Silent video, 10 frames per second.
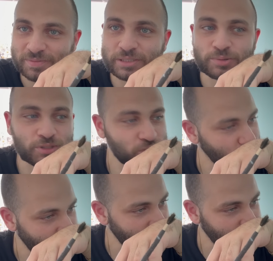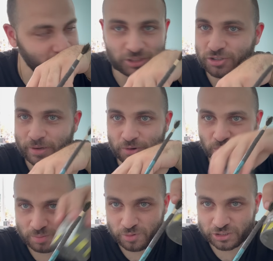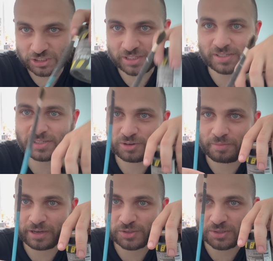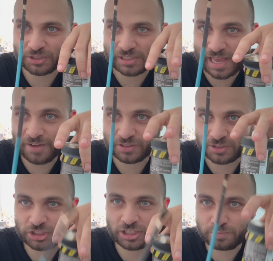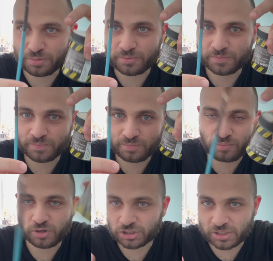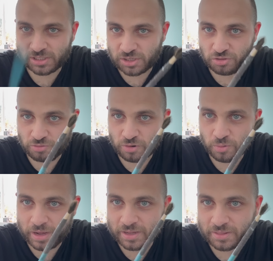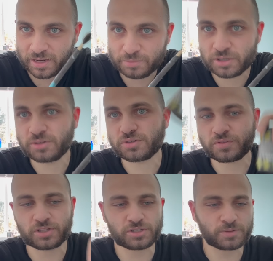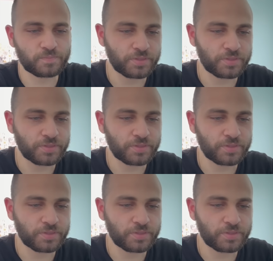It will destroy the brush no matter what brush it is, so I might as well just have a cheap brush that's a throwaway that I'm going to use for this.